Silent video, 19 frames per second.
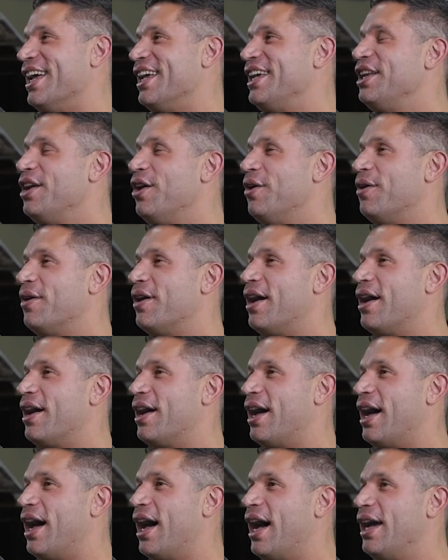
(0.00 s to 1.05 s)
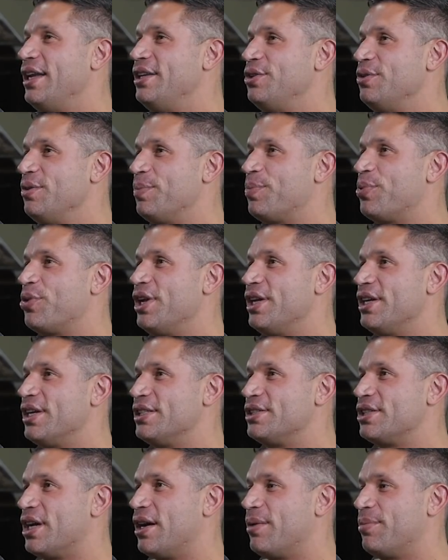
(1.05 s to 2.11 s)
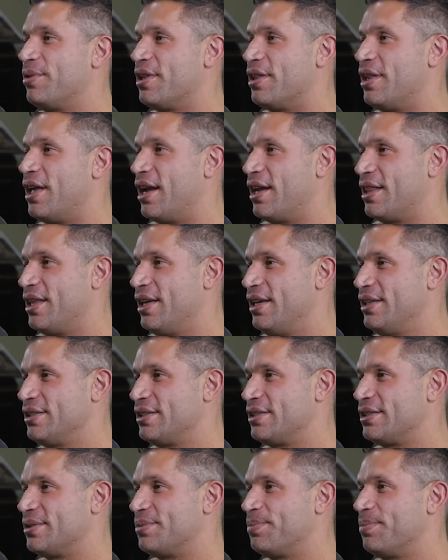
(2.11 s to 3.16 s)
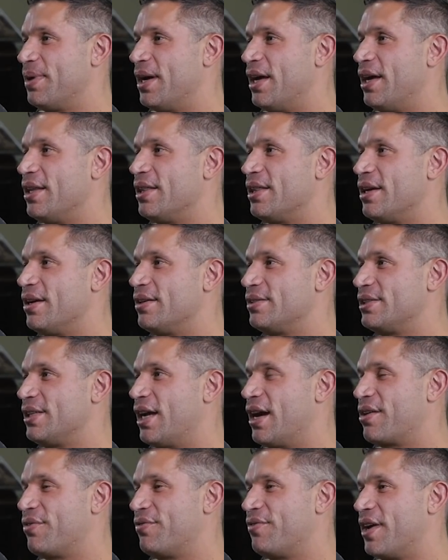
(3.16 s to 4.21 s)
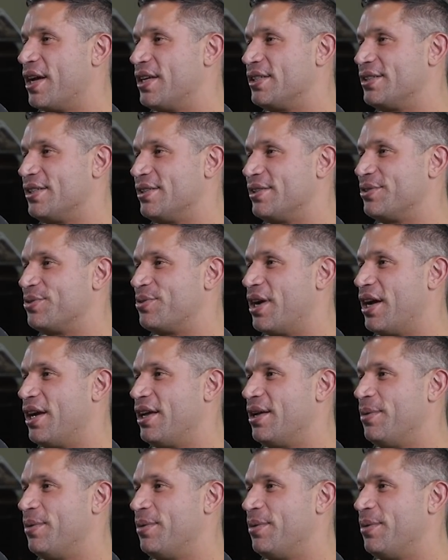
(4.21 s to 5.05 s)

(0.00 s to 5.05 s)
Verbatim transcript: You know, I do a pretty good job with a lot of things, yeah, but there's sacrifices, right?